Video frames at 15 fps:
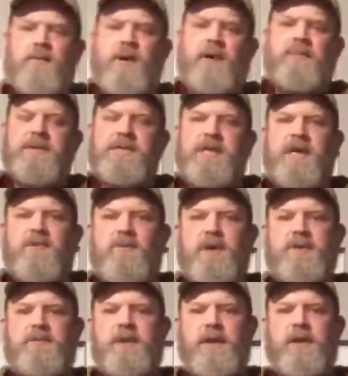weapons I have
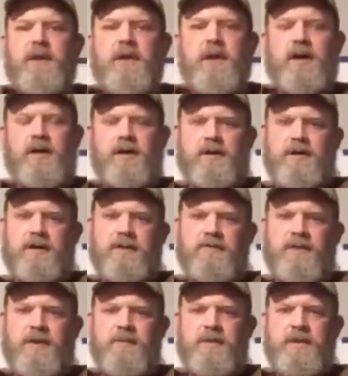with me are clear
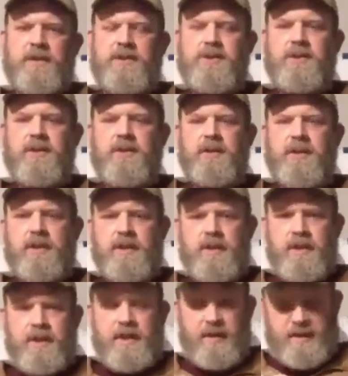of ammunition.
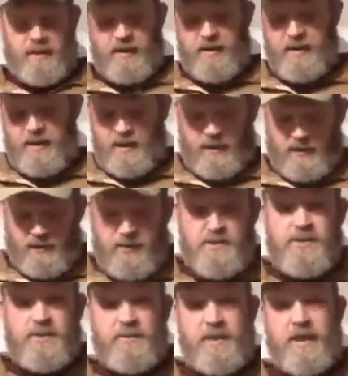That
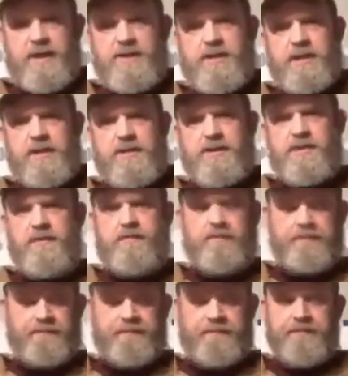includes their magazines.
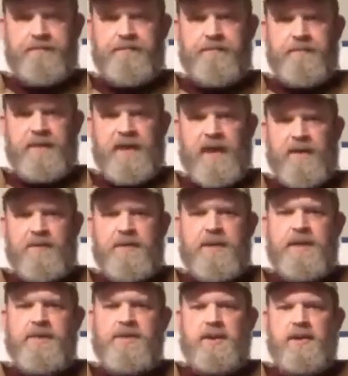
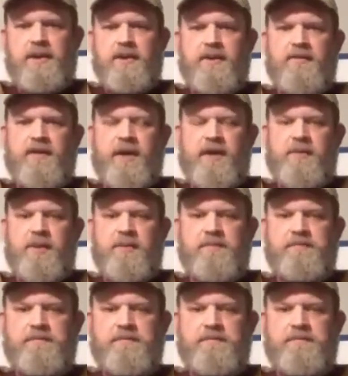Everything is clear of ammo.